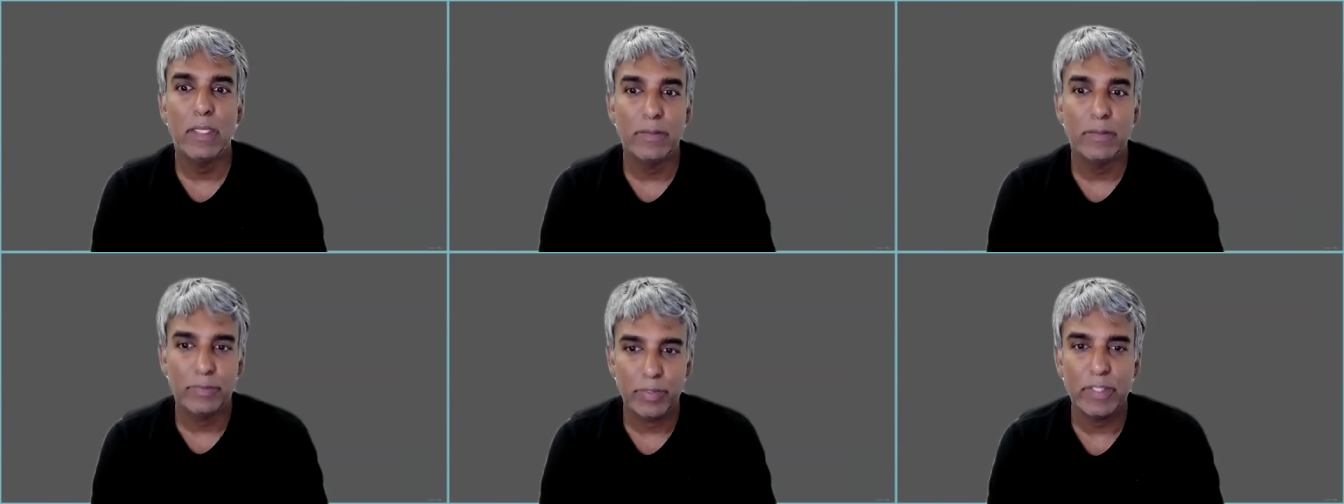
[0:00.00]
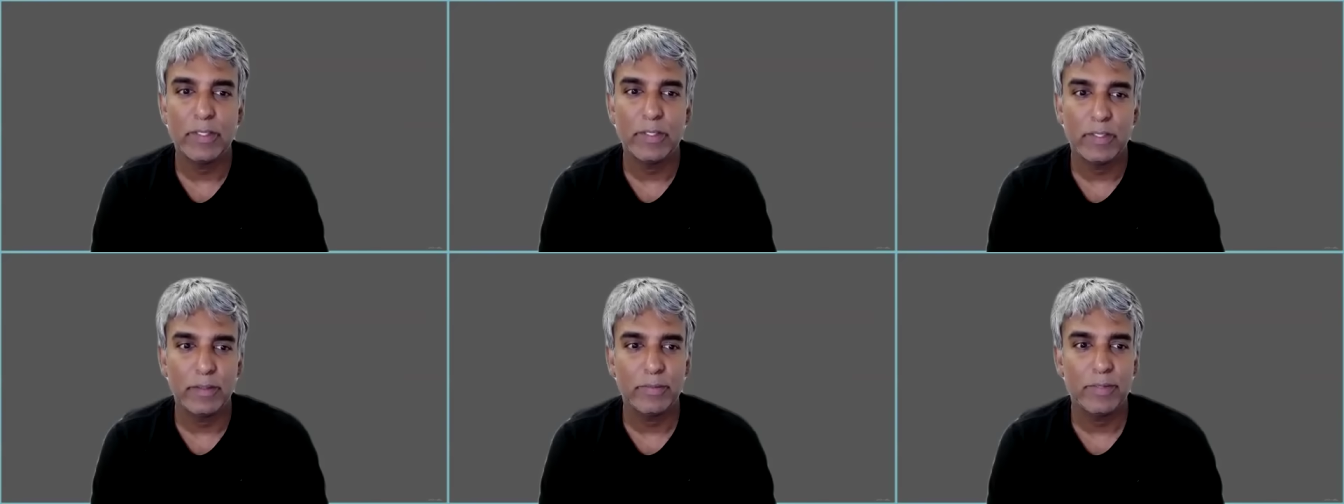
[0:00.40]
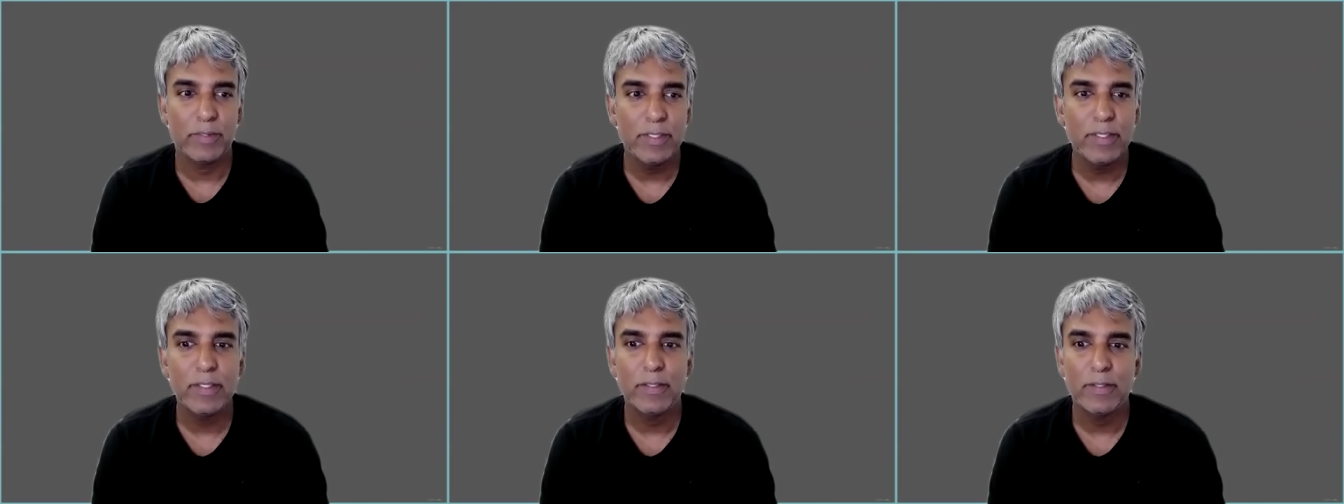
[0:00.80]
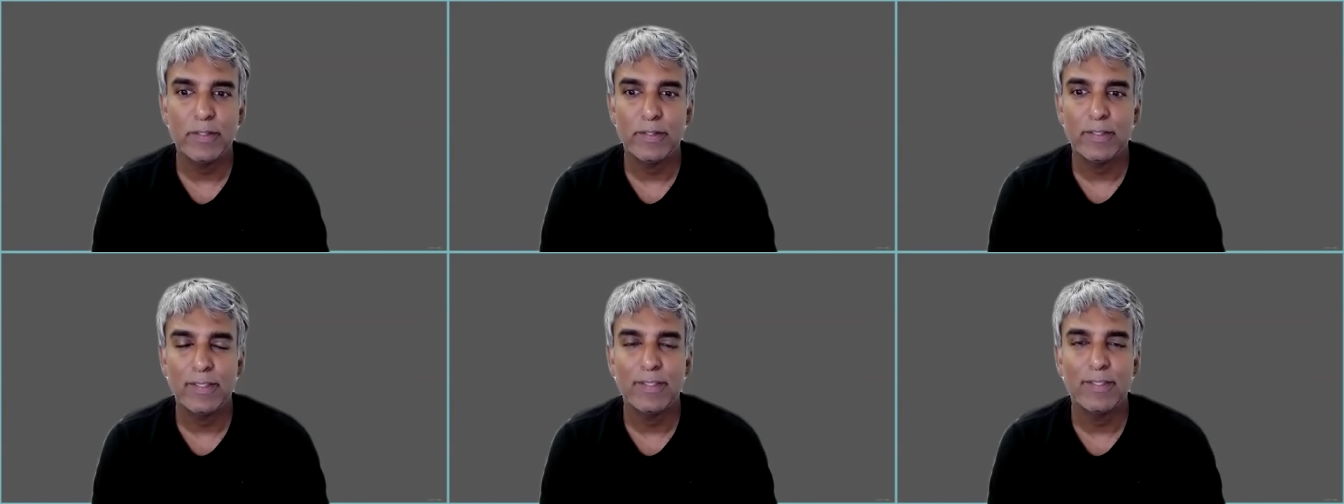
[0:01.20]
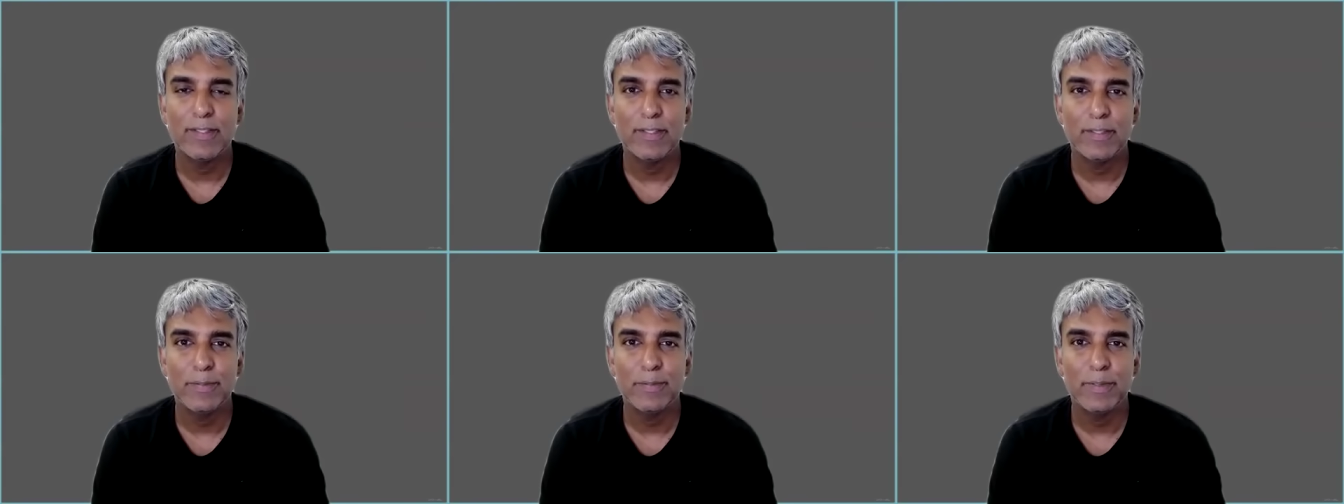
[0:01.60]
and Britain in particular, is
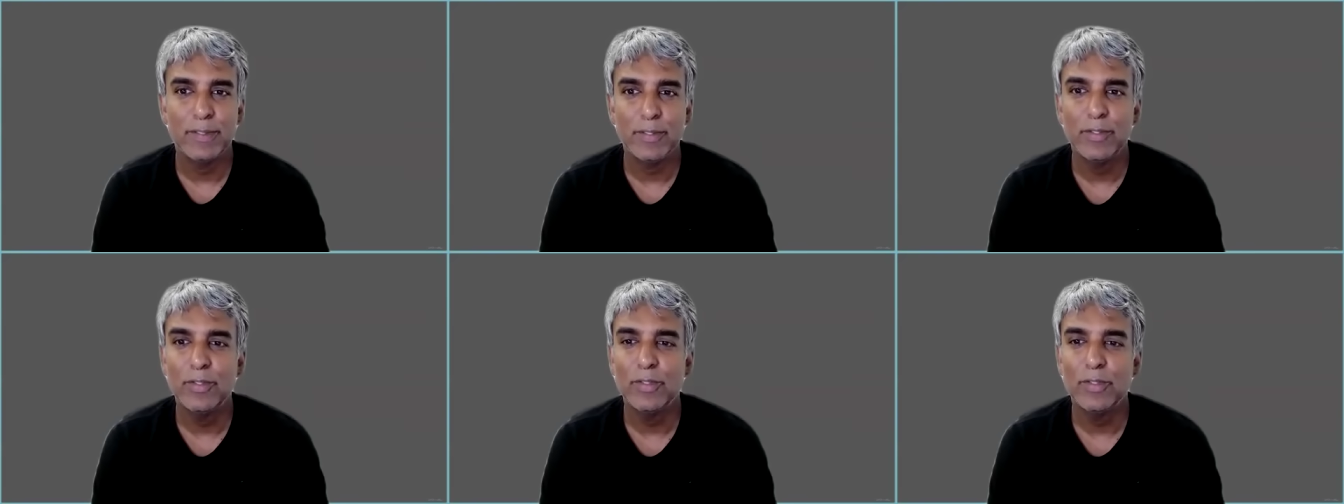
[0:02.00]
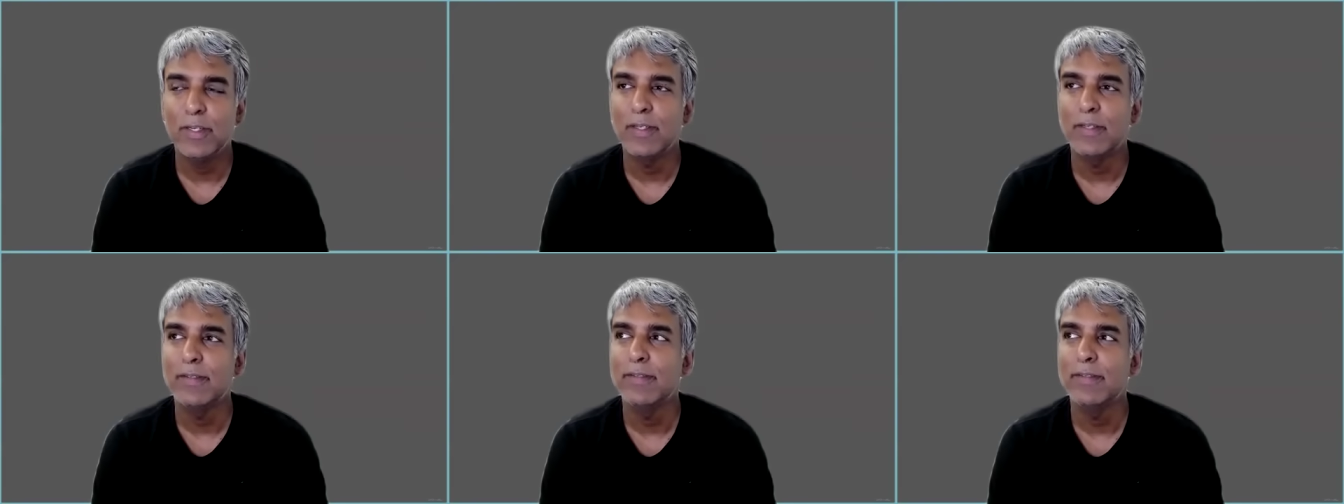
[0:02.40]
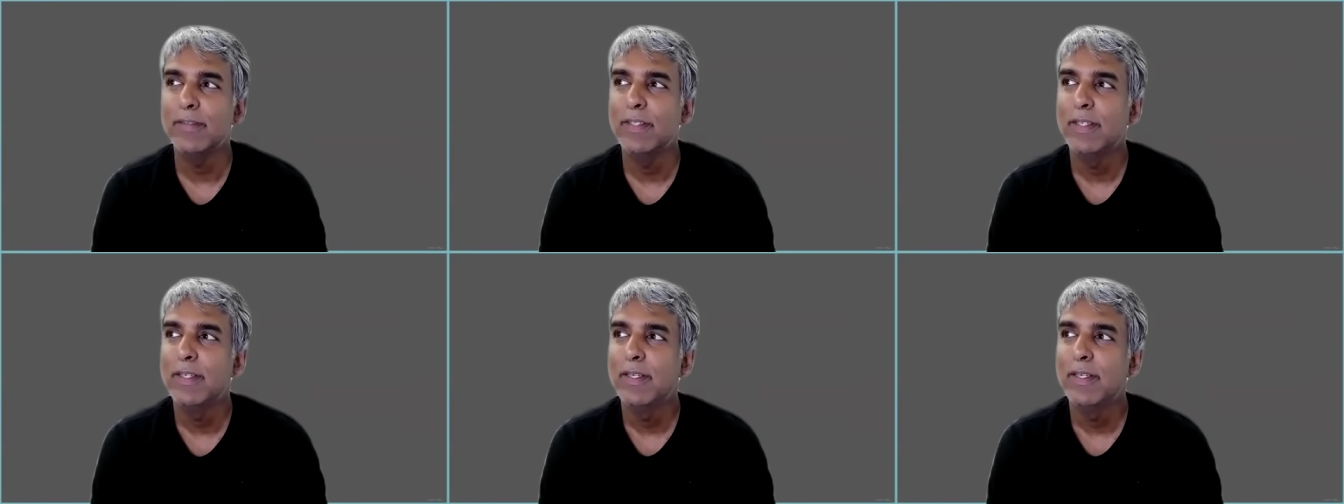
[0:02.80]
in this position of